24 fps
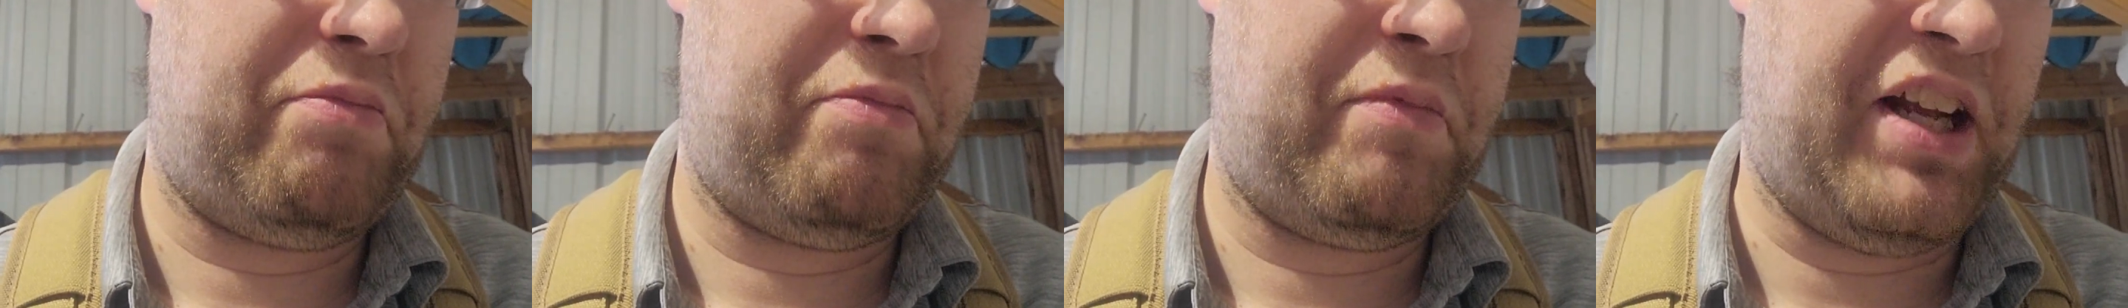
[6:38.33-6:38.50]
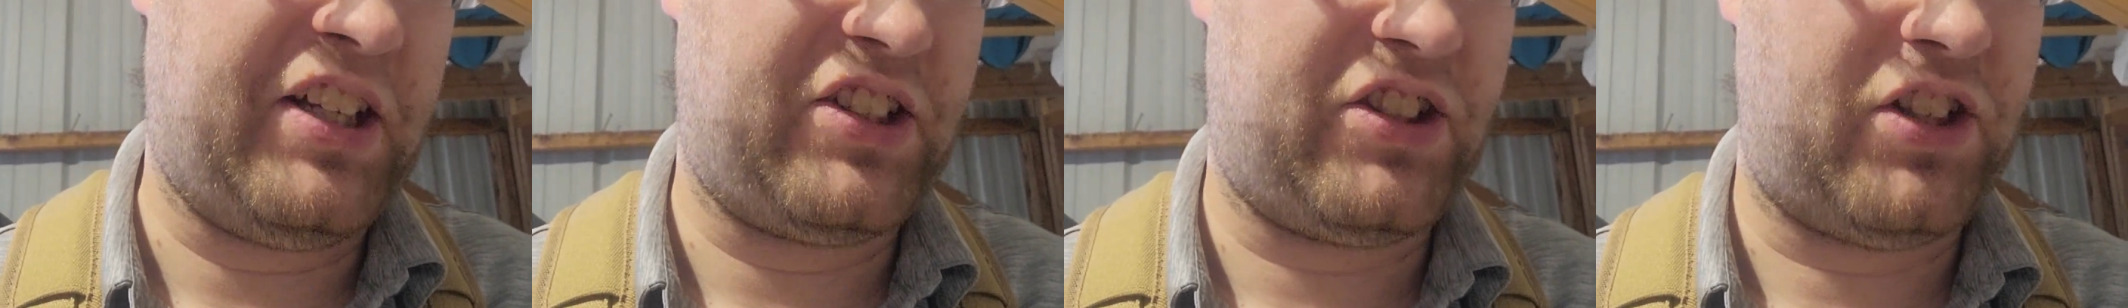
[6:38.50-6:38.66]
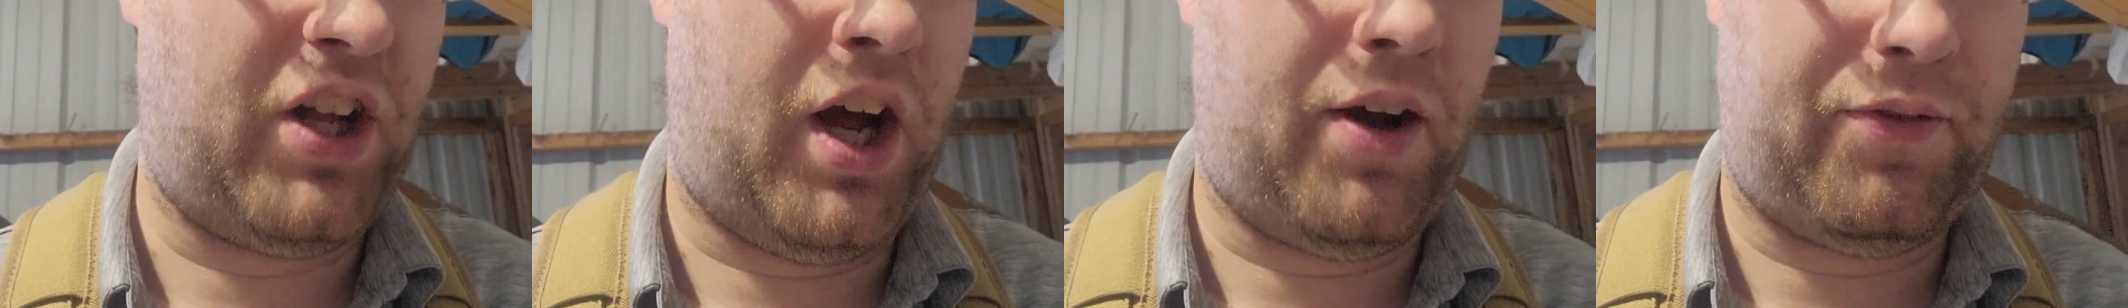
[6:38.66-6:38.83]

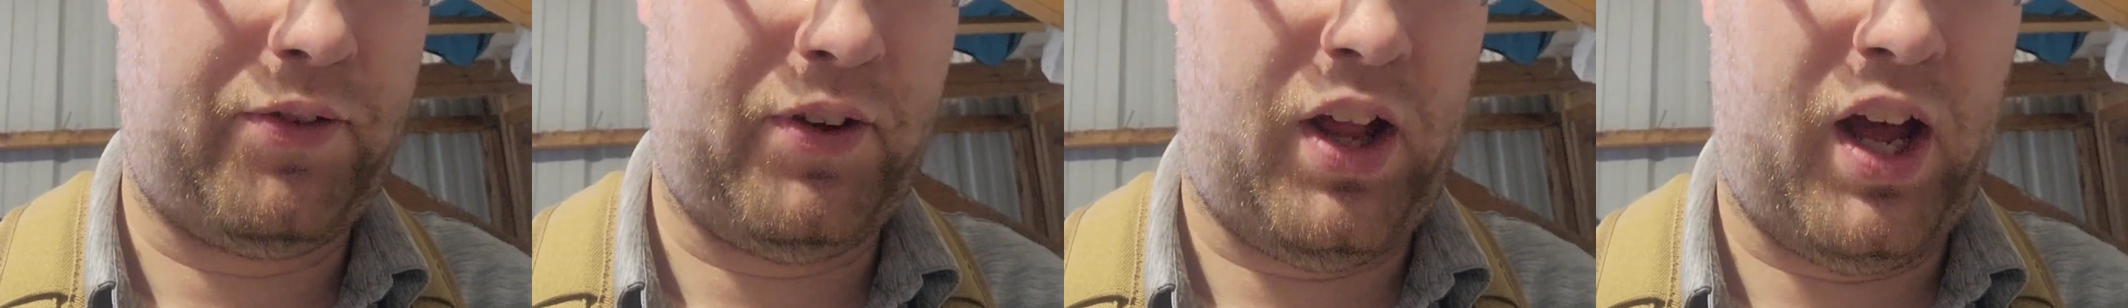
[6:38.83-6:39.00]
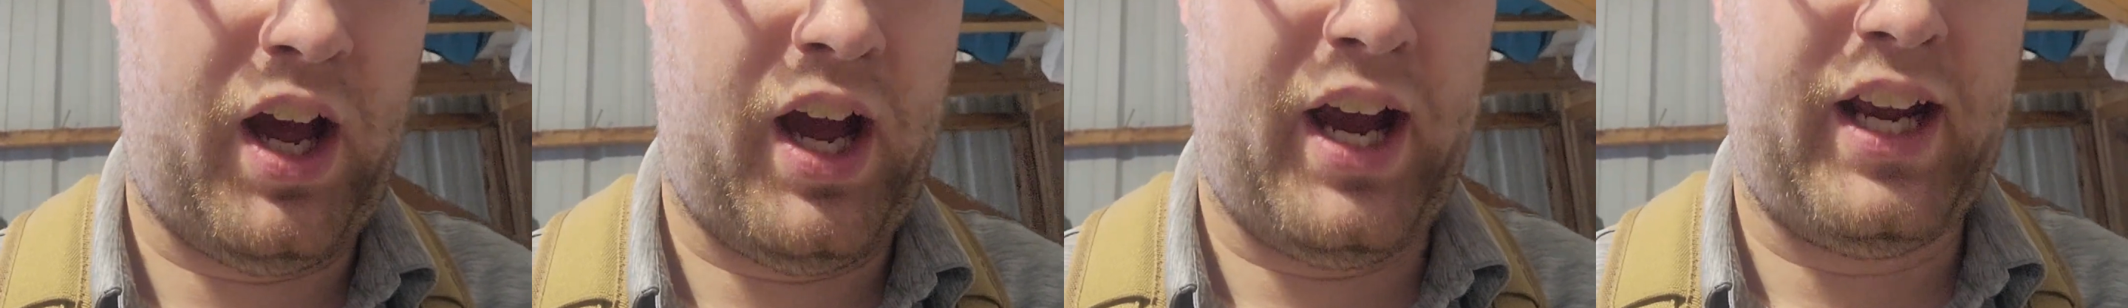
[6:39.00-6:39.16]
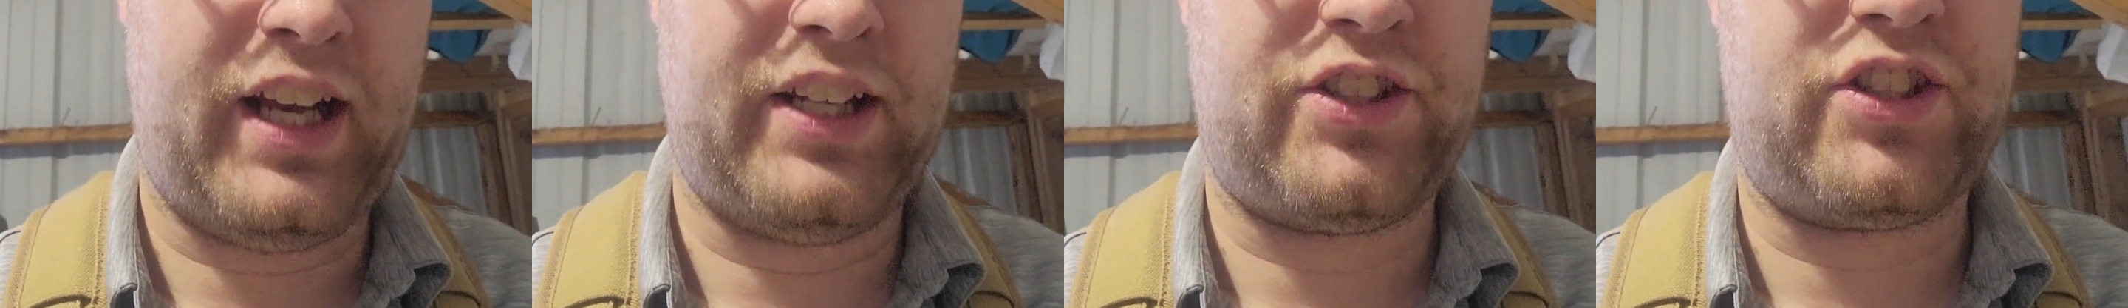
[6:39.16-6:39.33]
It's not
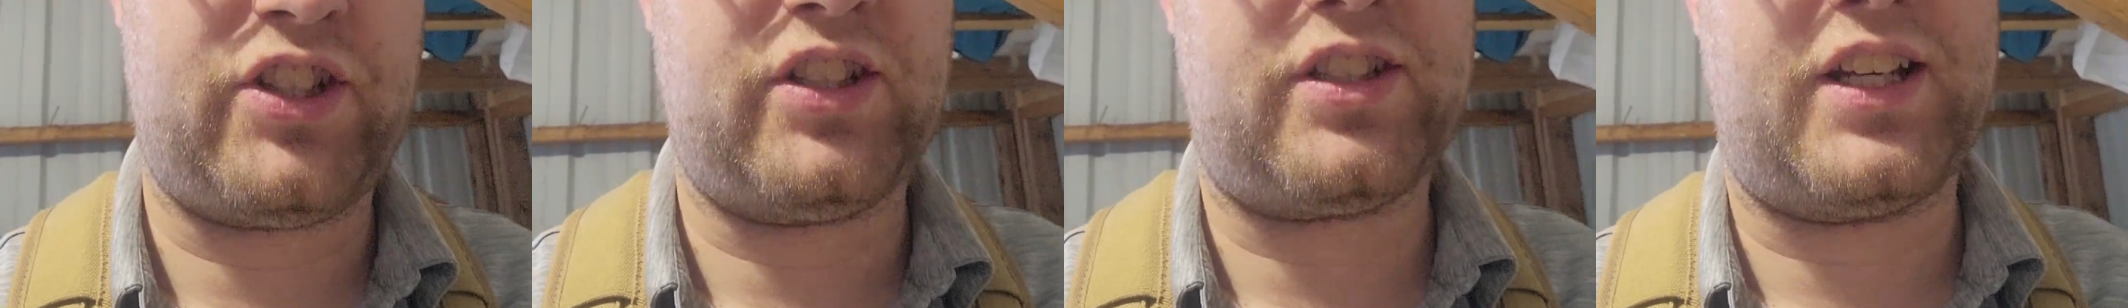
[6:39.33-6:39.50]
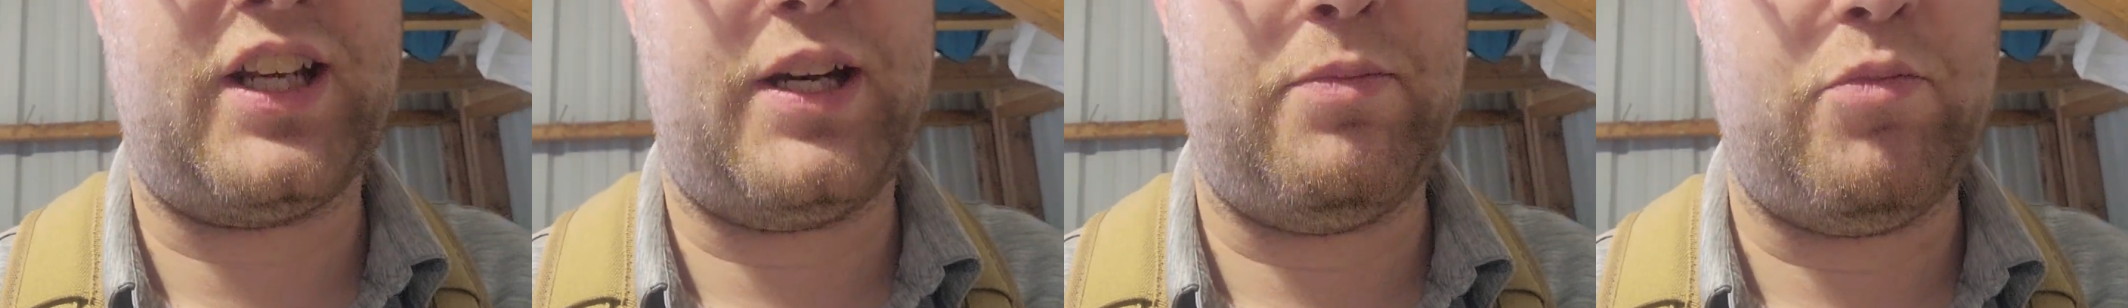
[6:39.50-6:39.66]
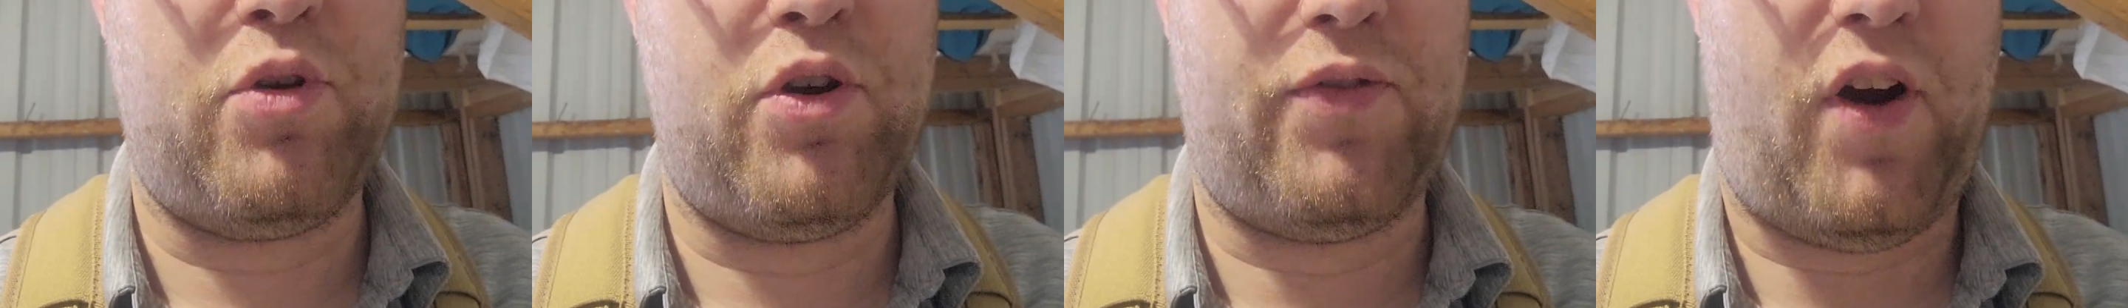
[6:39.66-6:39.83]
flying. It's just
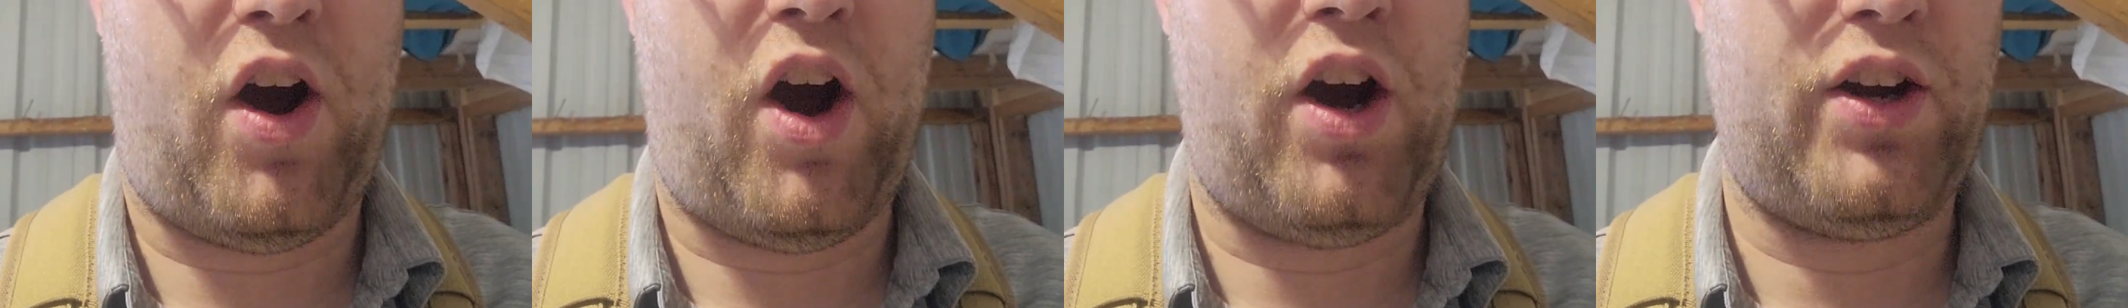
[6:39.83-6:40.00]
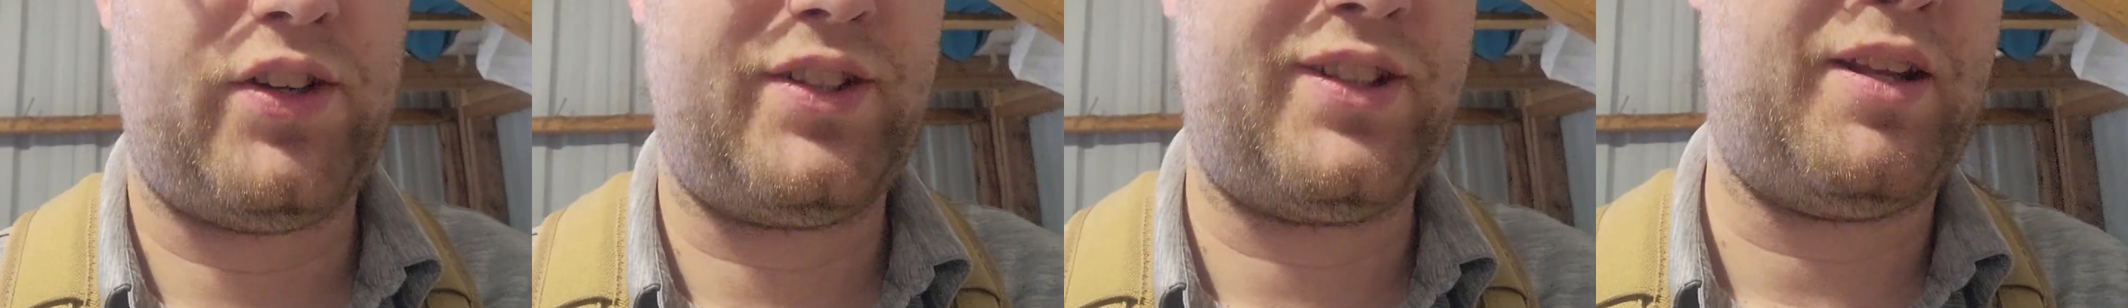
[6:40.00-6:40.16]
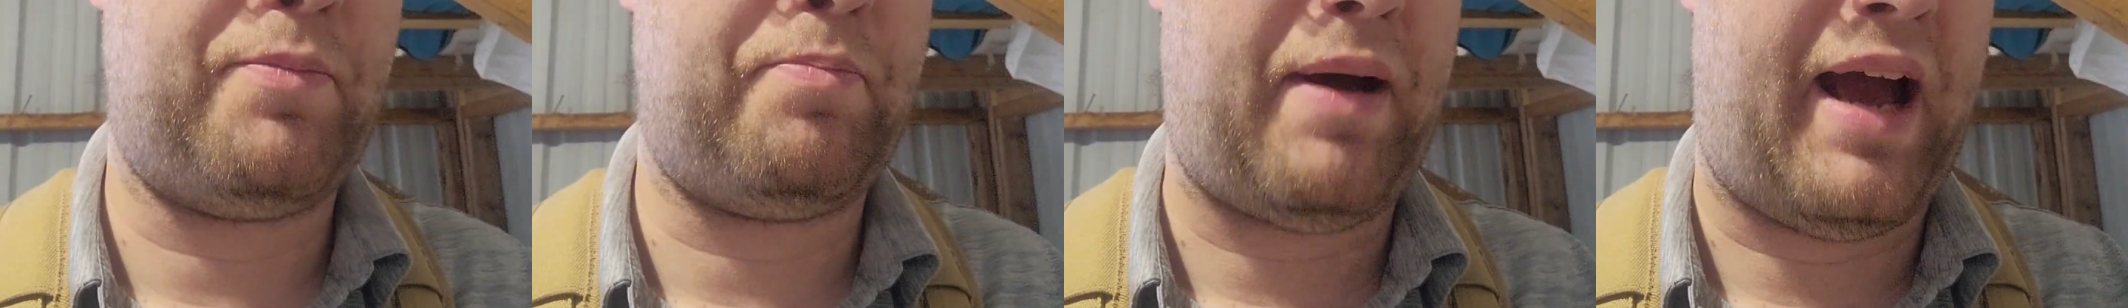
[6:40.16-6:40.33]
going to move
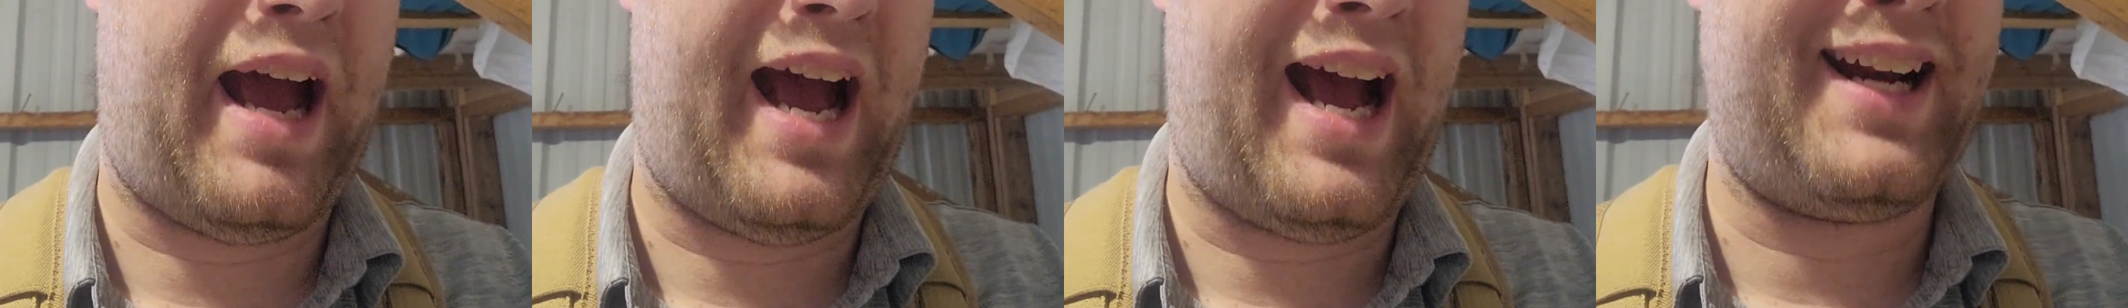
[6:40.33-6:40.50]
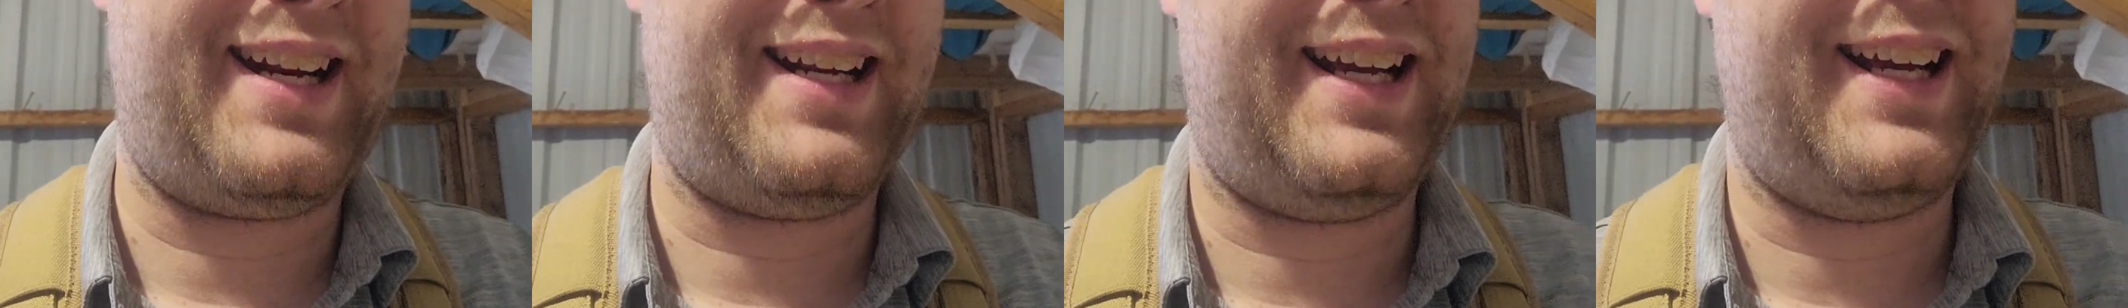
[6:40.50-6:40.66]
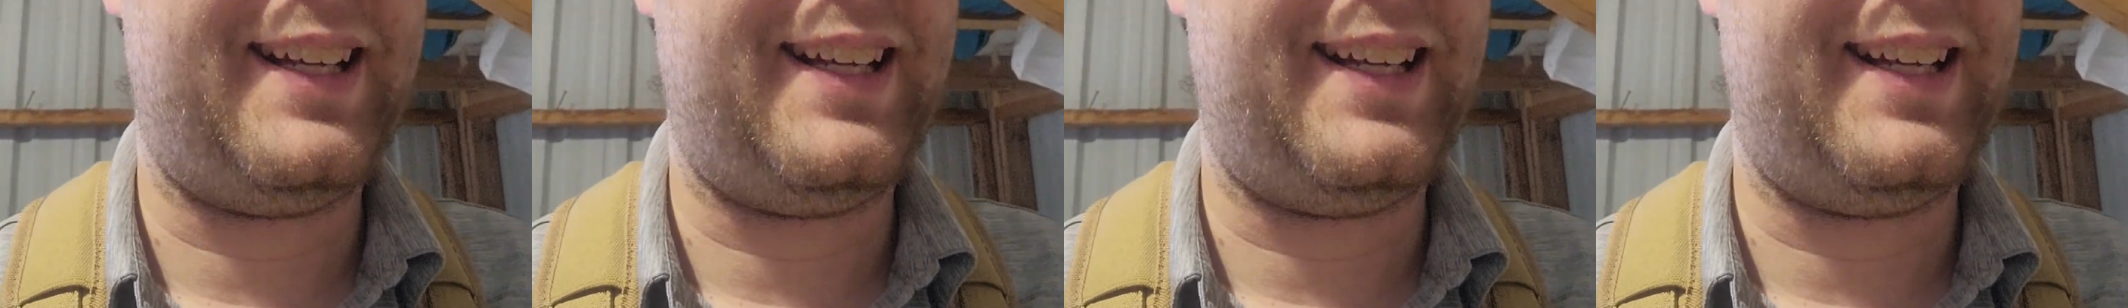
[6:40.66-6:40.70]
onto the pad.